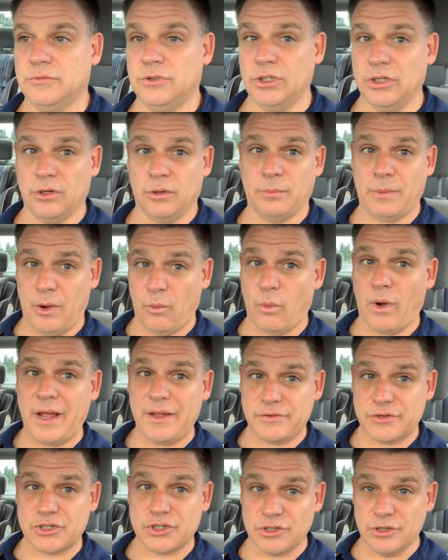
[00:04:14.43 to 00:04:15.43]
My
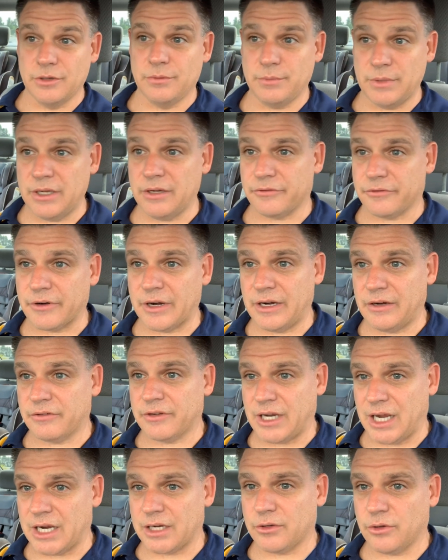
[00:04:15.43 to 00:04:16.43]
wife shouldn't be afraid
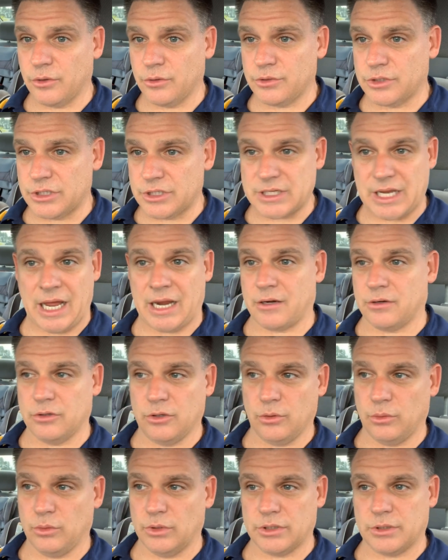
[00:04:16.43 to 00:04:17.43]
of cockroaches. I don't
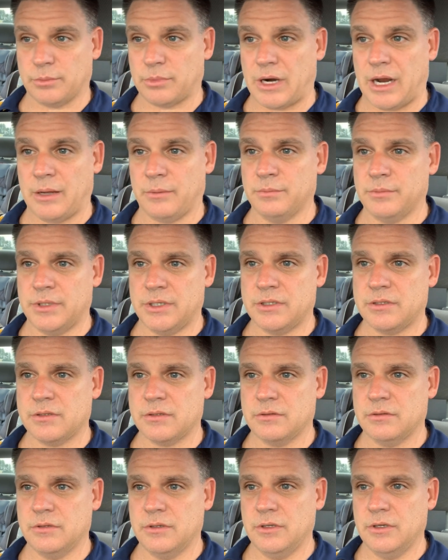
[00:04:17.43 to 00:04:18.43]
know what the problem
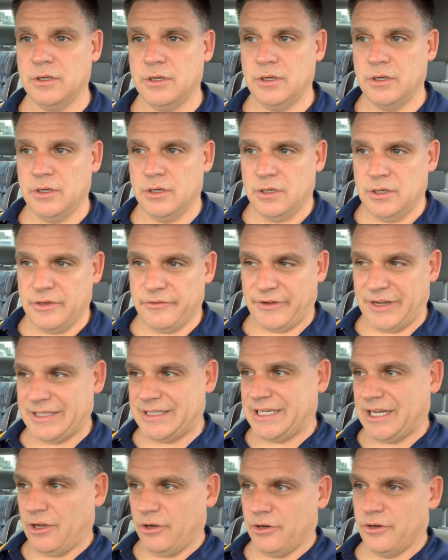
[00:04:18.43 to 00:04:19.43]
is. If I
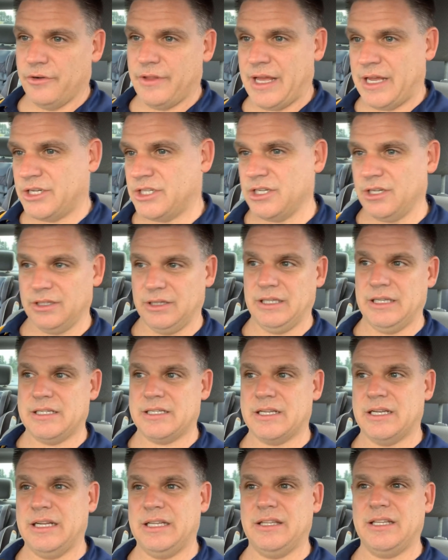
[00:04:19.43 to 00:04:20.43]
tell her that, she don't listen.